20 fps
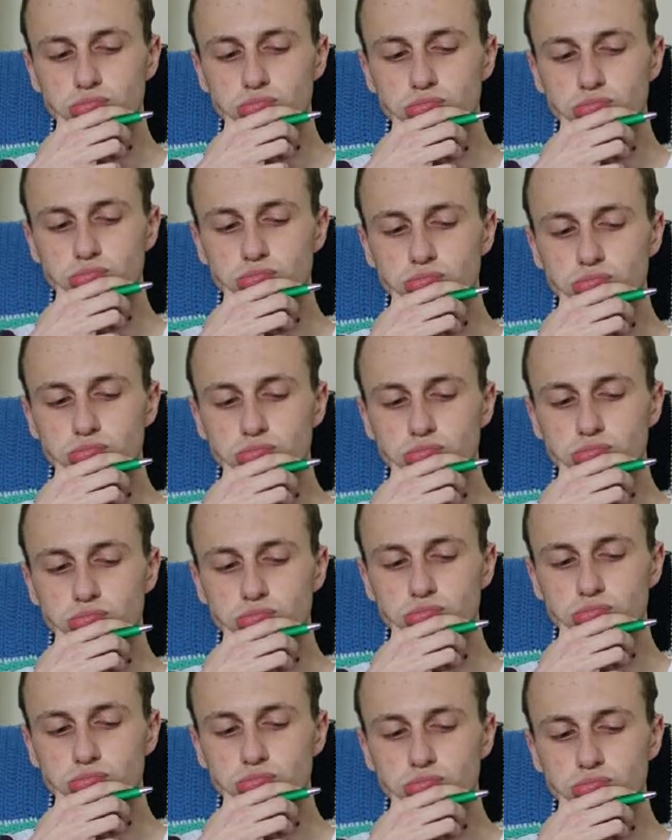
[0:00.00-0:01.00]
of the Weekend,
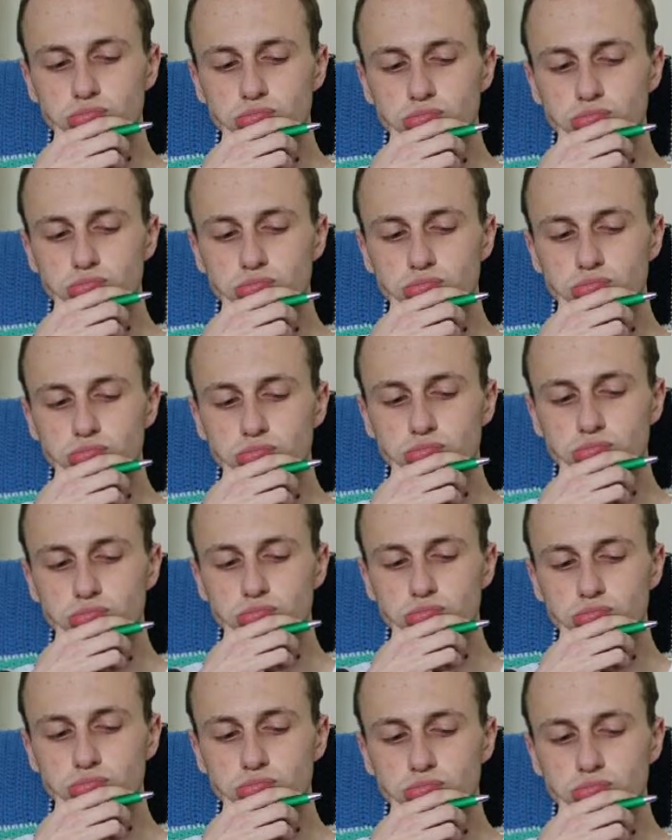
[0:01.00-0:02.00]
I believe it's called.
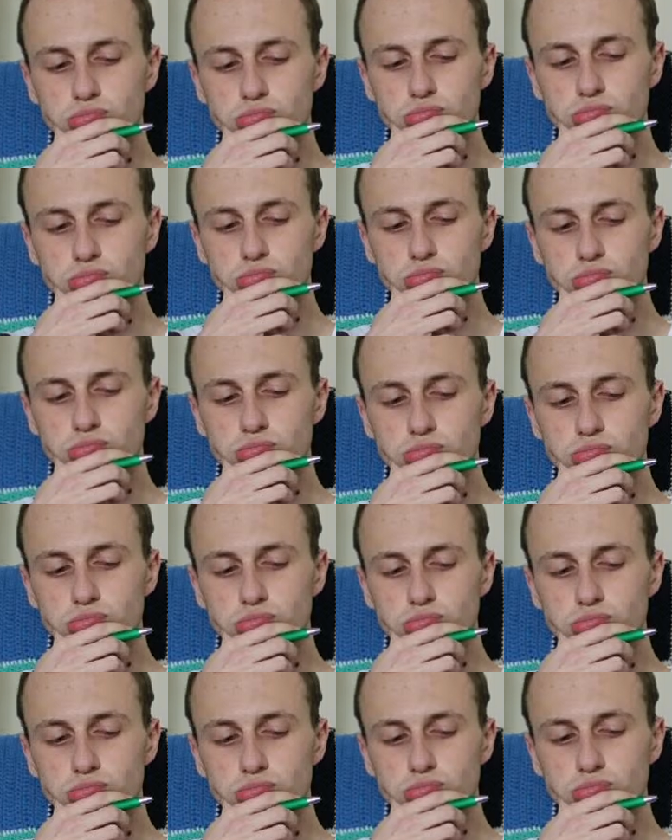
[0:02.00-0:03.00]
It's got Beyonce. You
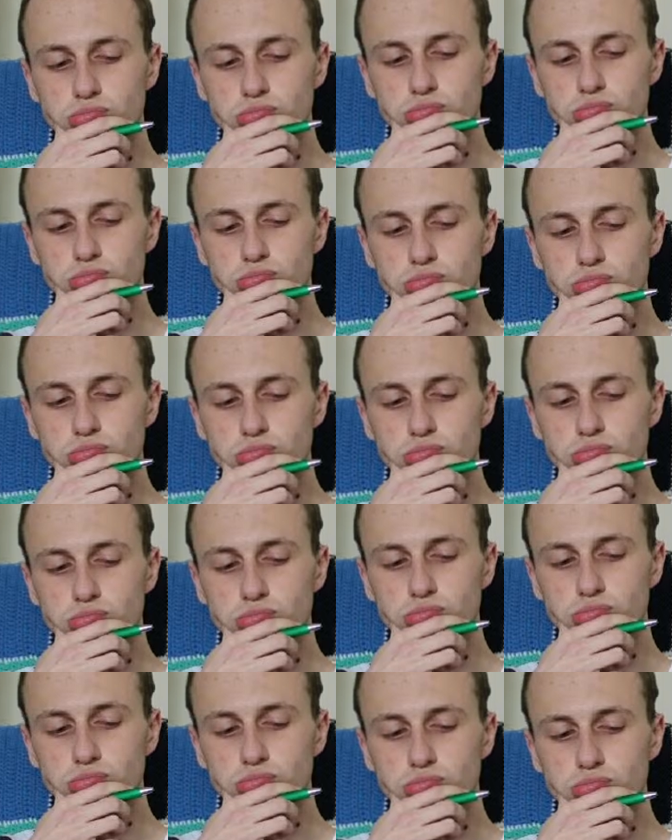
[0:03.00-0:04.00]
know, who doesn't love
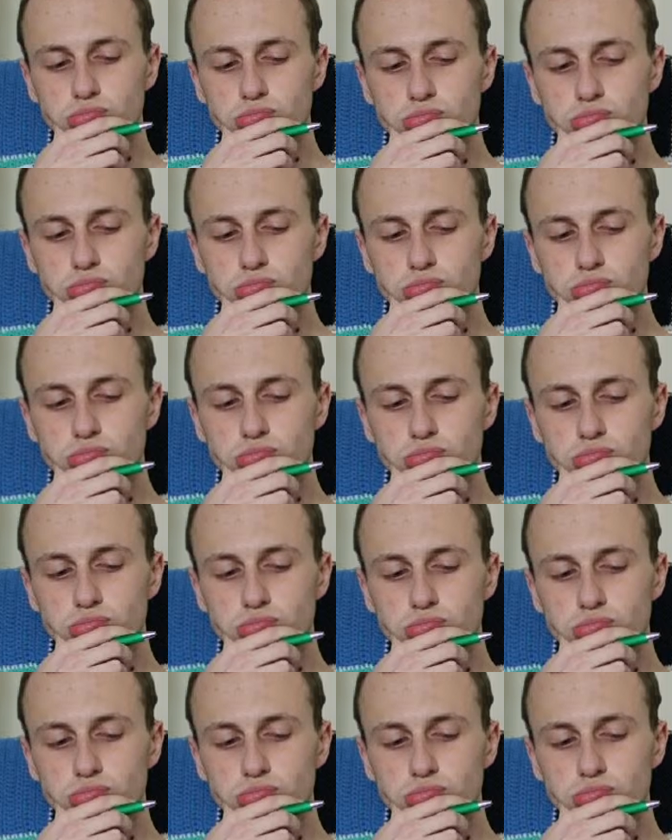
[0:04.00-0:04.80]
Beyonce and Coldplay?